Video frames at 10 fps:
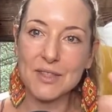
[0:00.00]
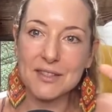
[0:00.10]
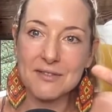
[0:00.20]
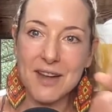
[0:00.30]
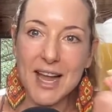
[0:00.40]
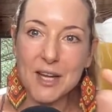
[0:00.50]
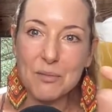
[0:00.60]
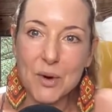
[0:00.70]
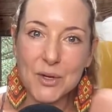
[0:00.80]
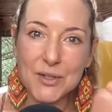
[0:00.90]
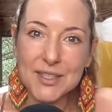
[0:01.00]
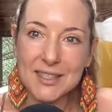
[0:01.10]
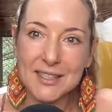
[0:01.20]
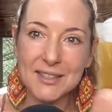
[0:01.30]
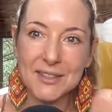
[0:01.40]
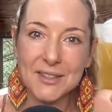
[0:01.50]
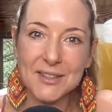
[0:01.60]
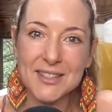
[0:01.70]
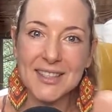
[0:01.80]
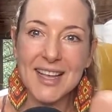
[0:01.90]
sort of these fine motor
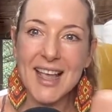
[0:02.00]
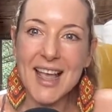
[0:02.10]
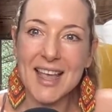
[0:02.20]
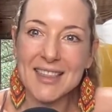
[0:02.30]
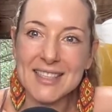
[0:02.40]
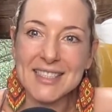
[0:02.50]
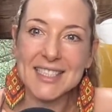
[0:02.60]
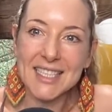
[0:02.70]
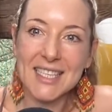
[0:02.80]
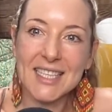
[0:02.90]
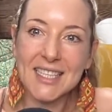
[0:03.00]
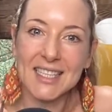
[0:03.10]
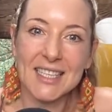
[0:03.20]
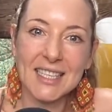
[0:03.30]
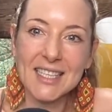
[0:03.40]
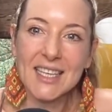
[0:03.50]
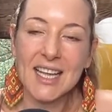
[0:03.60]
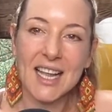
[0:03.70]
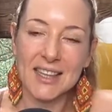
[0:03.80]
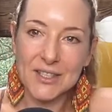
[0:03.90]
skills and these digging
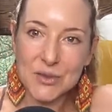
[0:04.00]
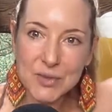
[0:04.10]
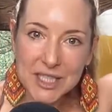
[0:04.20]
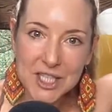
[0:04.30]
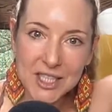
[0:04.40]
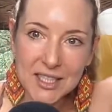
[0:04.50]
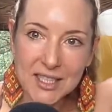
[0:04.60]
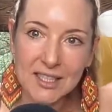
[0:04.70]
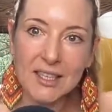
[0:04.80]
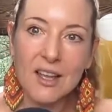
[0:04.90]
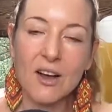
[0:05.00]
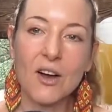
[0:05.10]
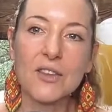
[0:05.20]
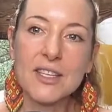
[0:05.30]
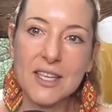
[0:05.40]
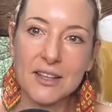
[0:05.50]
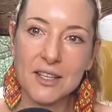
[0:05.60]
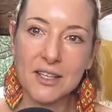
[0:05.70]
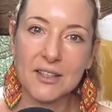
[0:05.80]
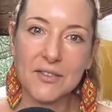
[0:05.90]
and these reaching all these
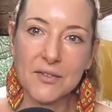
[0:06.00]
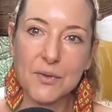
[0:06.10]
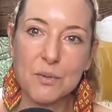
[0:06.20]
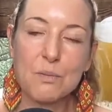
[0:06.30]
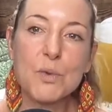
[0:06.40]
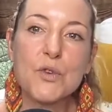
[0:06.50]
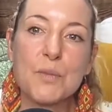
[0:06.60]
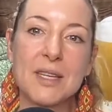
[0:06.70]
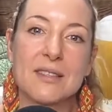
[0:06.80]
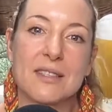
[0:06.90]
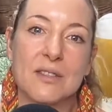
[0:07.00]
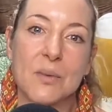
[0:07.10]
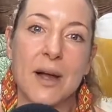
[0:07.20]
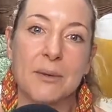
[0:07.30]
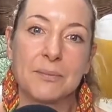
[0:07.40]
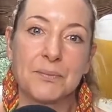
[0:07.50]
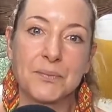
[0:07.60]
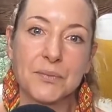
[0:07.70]
other movements as well